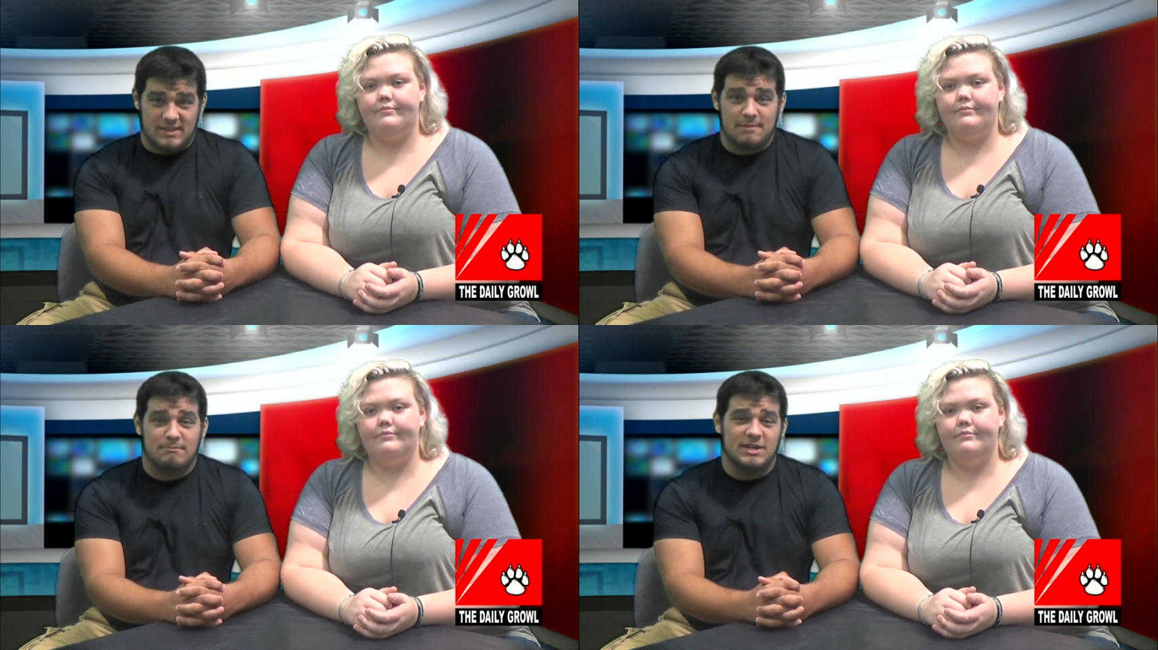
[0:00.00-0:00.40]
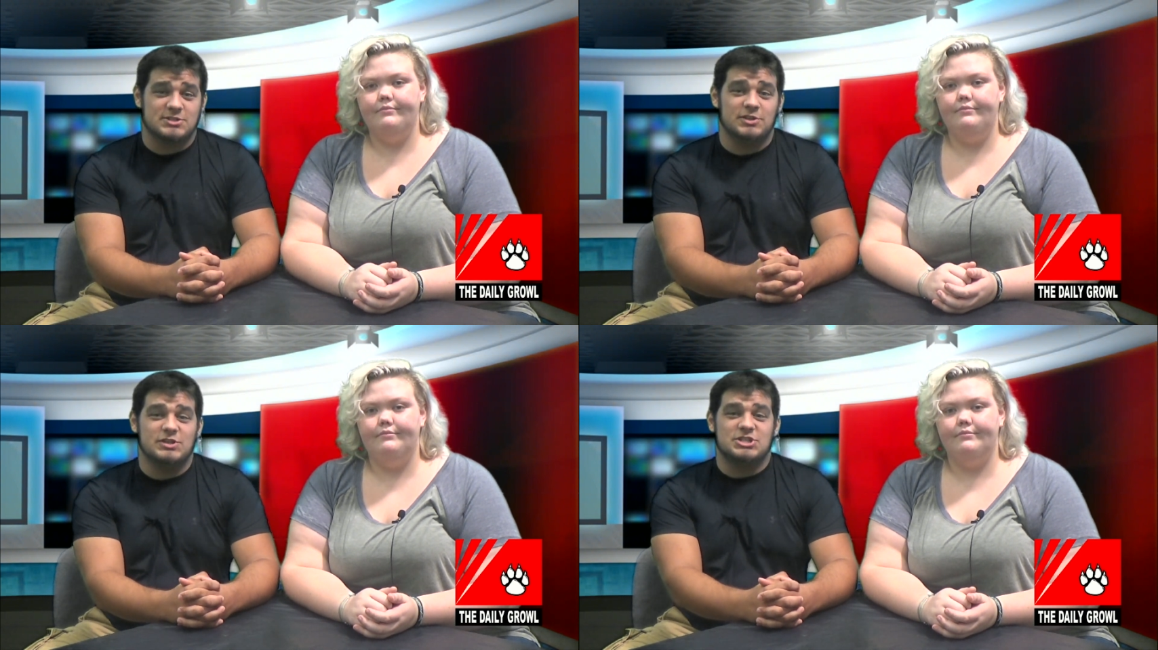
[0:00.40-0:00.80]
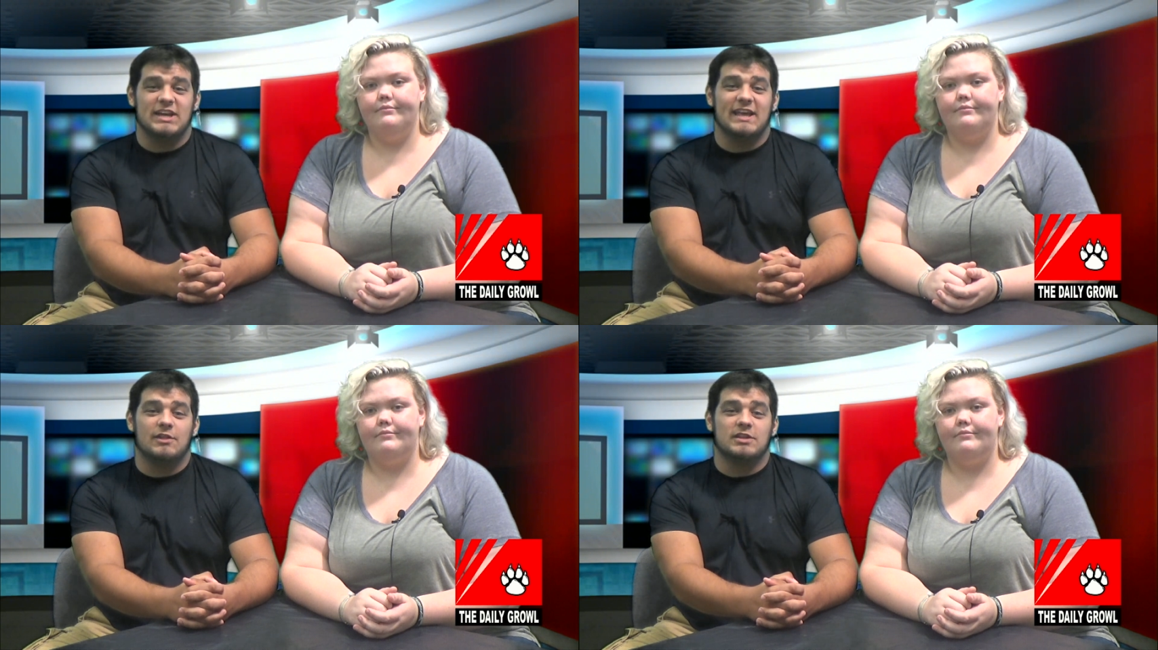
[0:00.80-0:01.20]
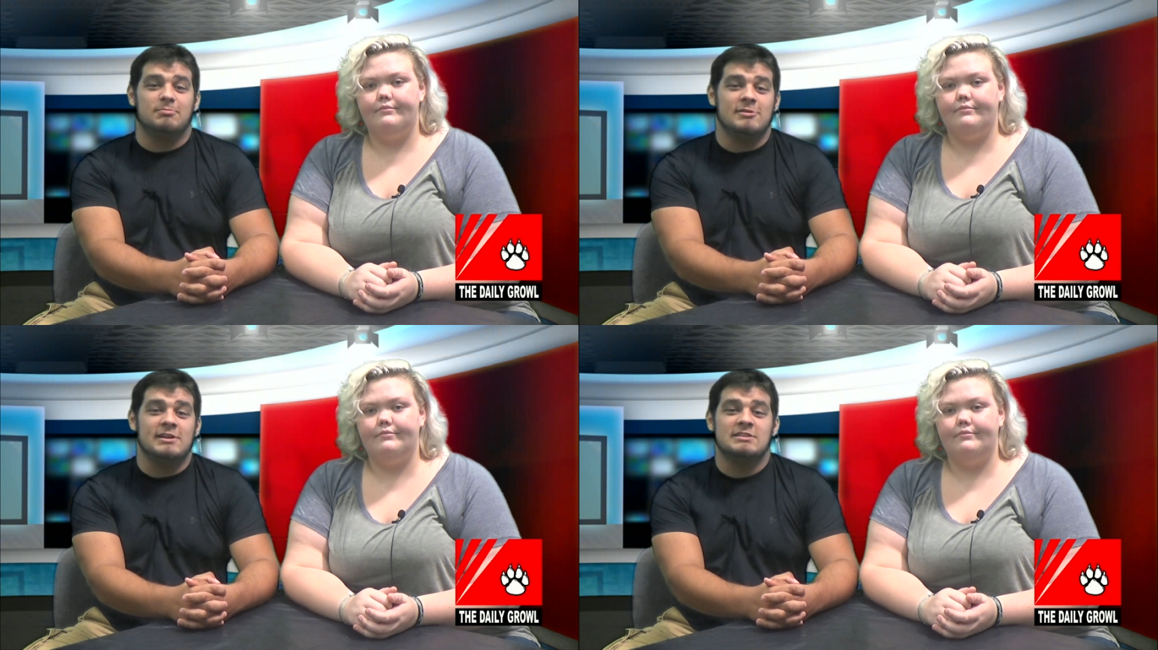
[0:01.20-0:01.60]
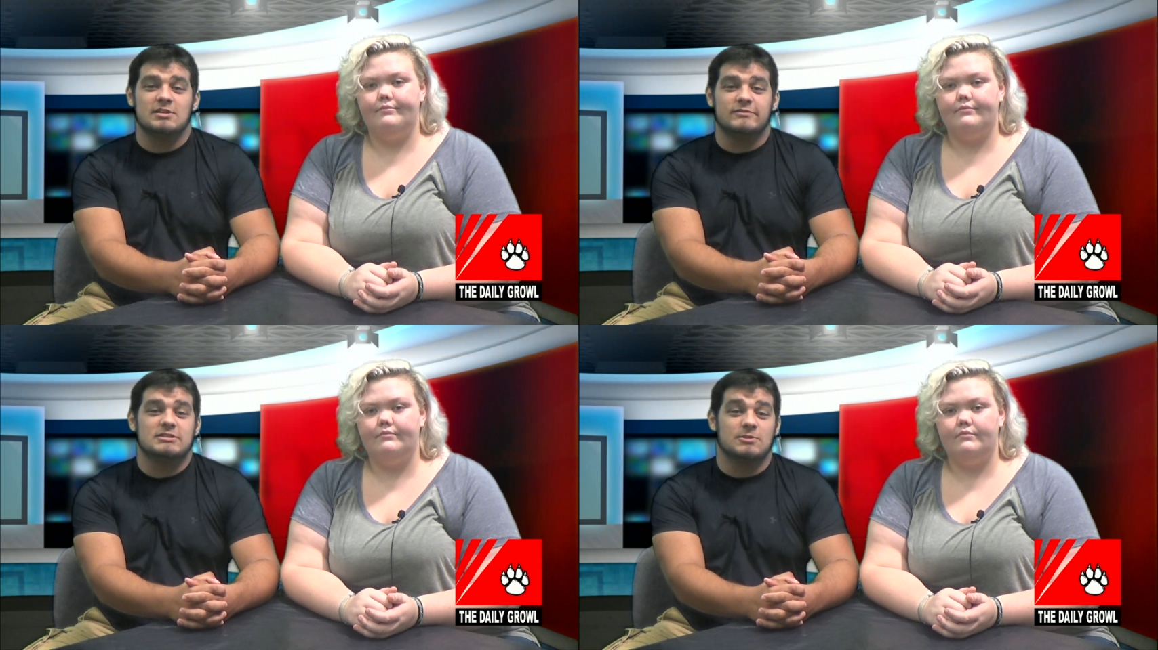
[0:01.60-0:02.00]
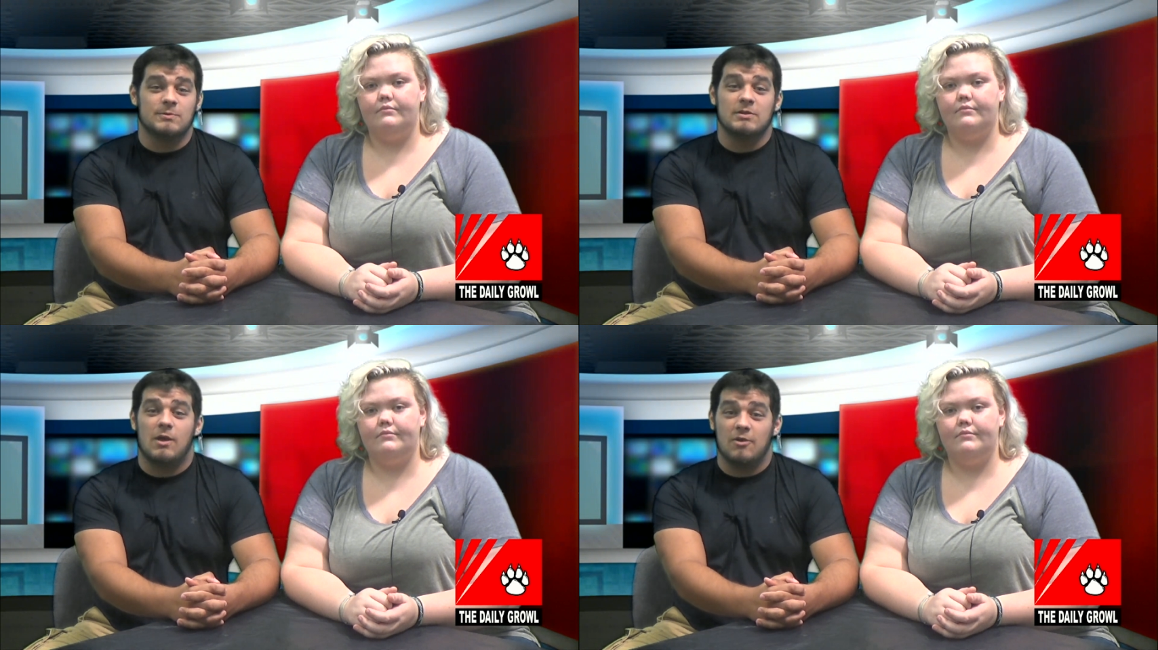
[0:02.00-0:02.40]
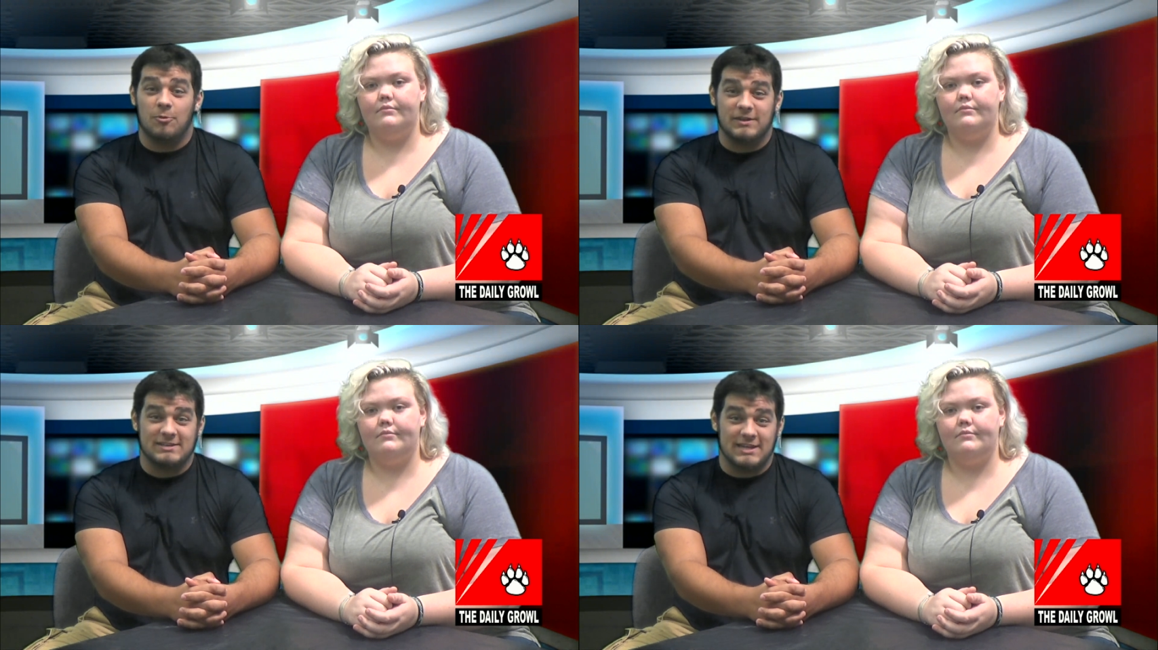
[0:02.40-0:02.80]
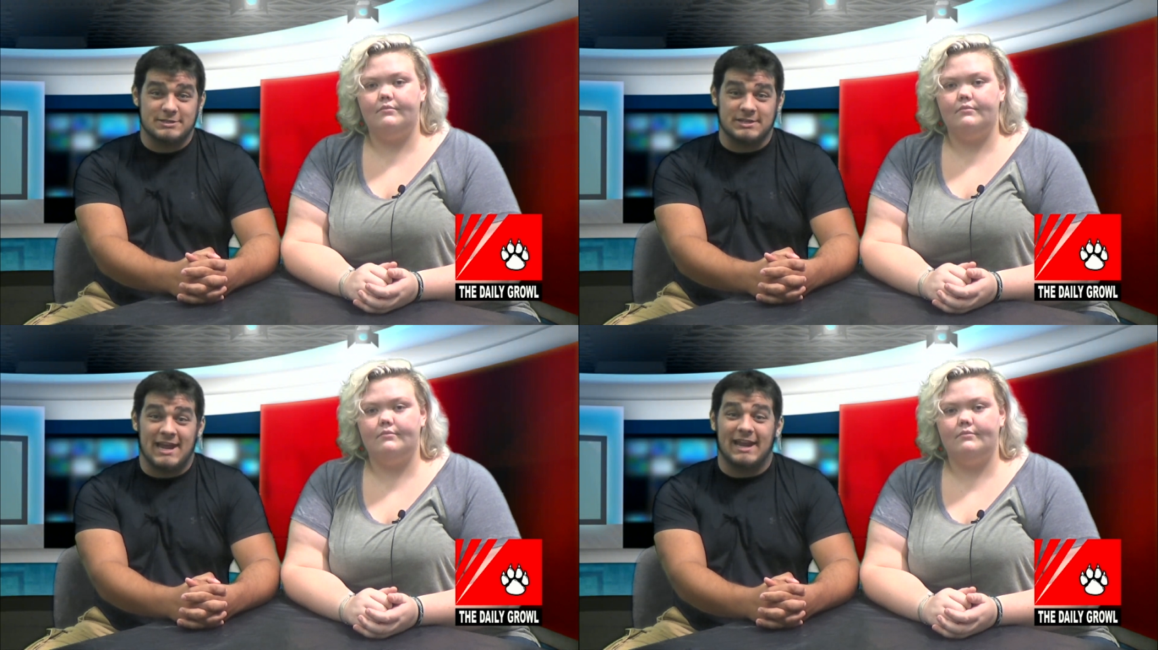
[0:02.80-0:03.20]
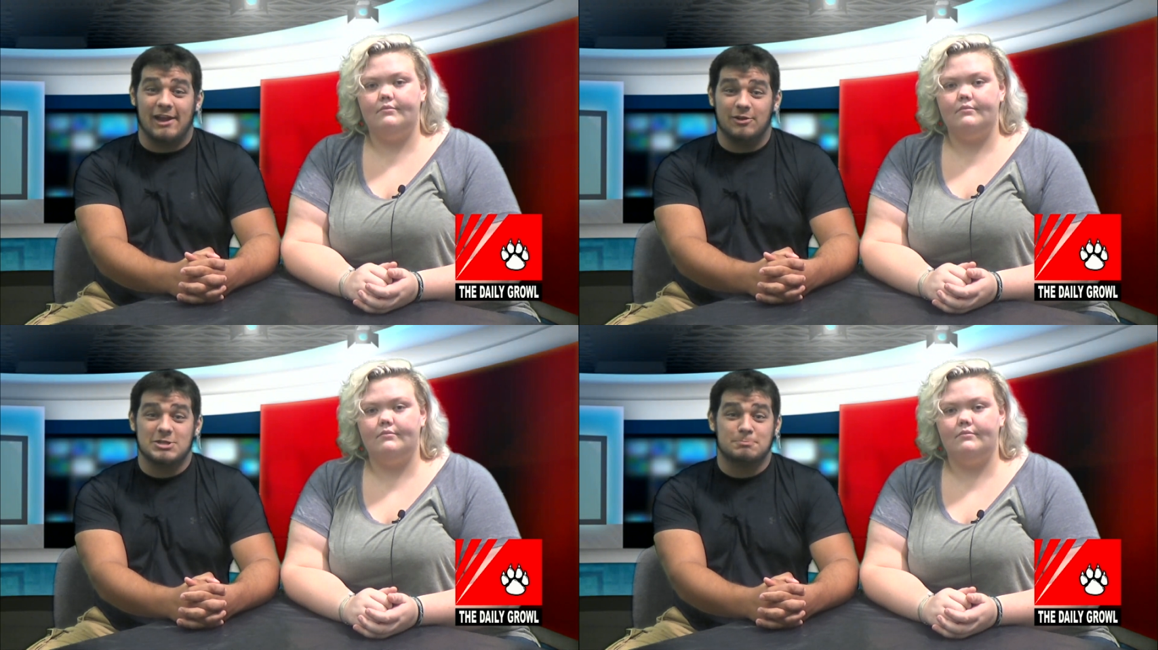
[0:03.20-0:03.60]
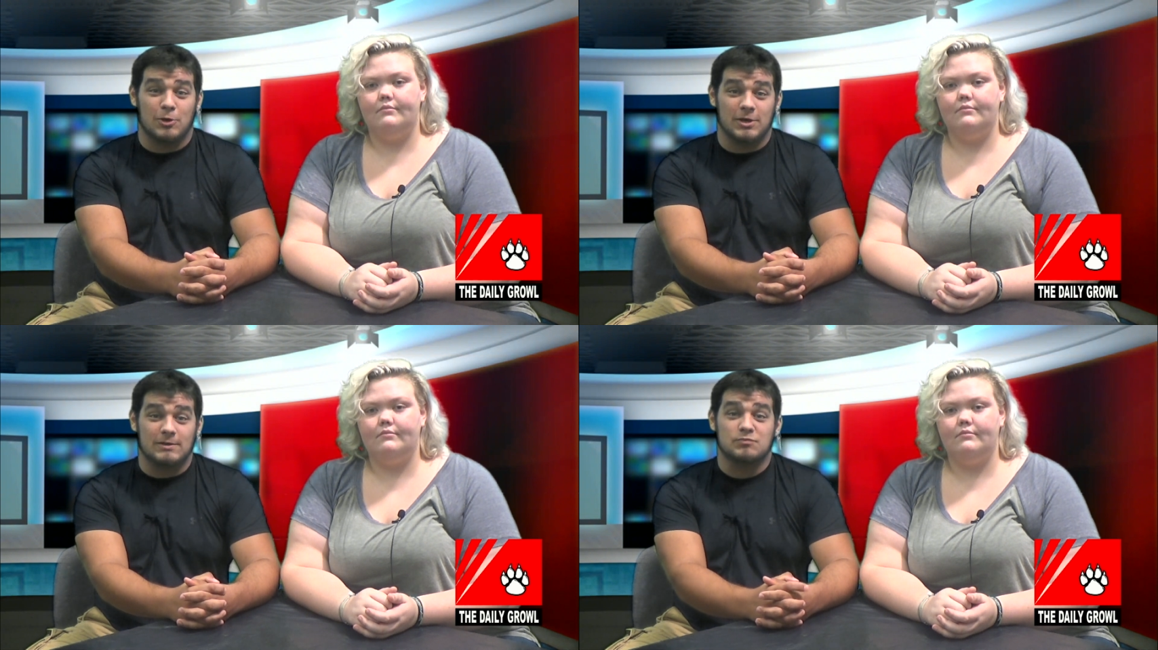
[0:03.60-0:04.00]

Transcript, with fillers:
Speaker 1: Make sure you check out the Community Service Student Orientation at Heritage Park,